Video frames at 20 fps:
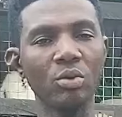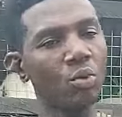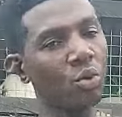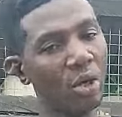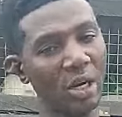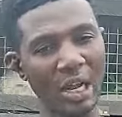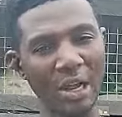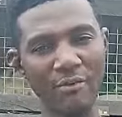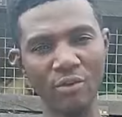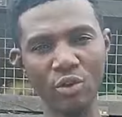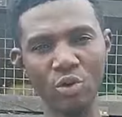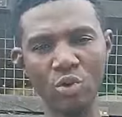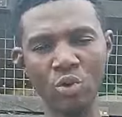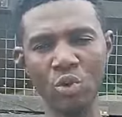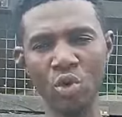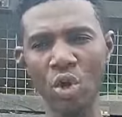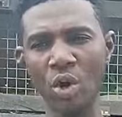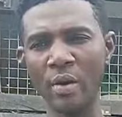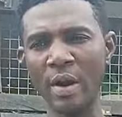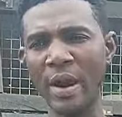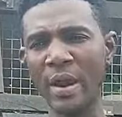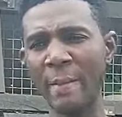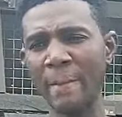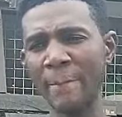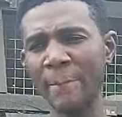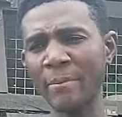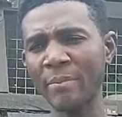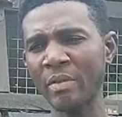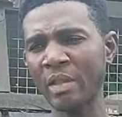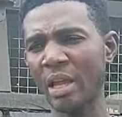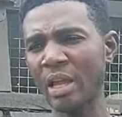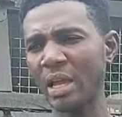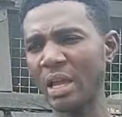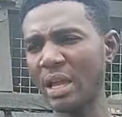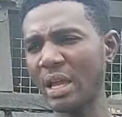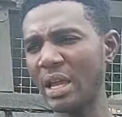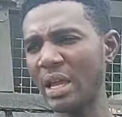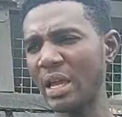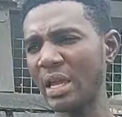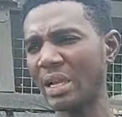what have you all right
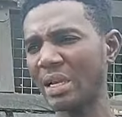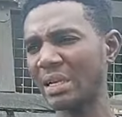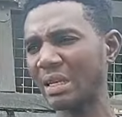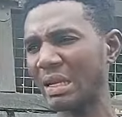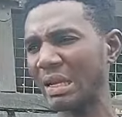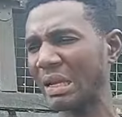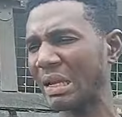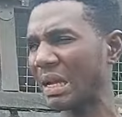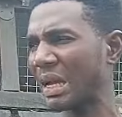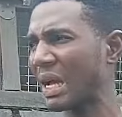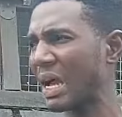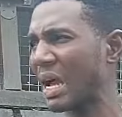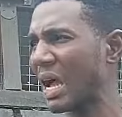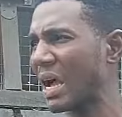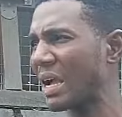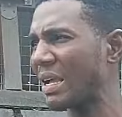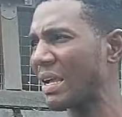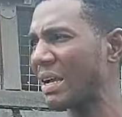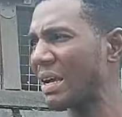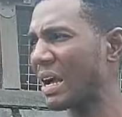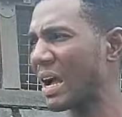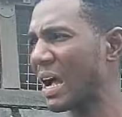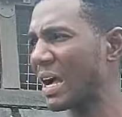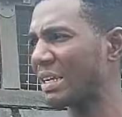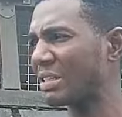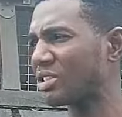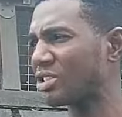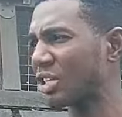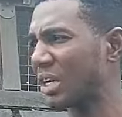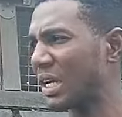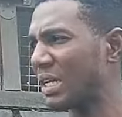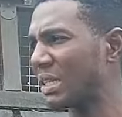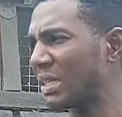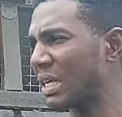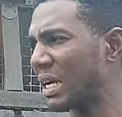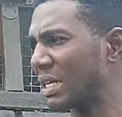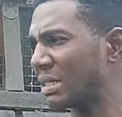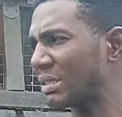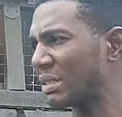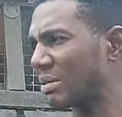it, it, I, I tried
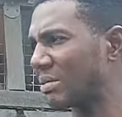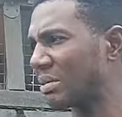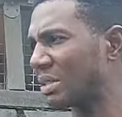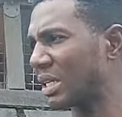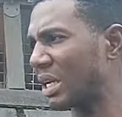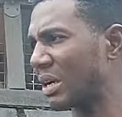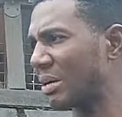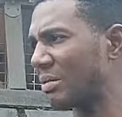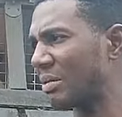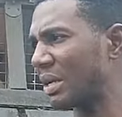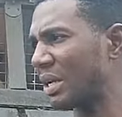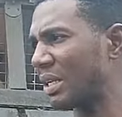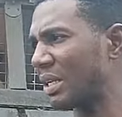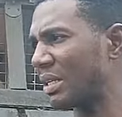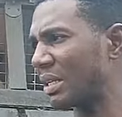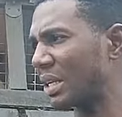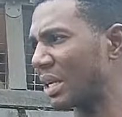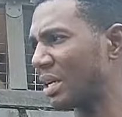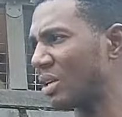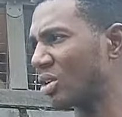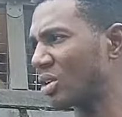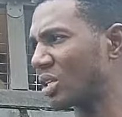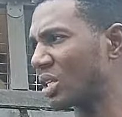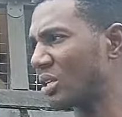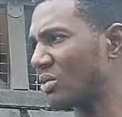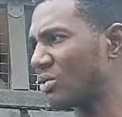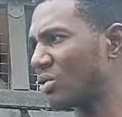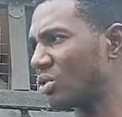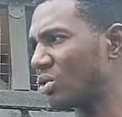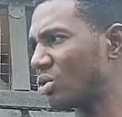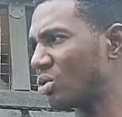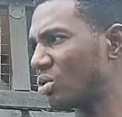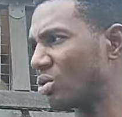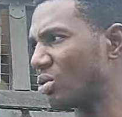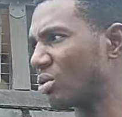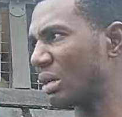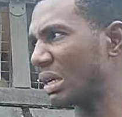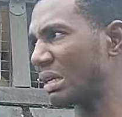that sometime and it kind of gives you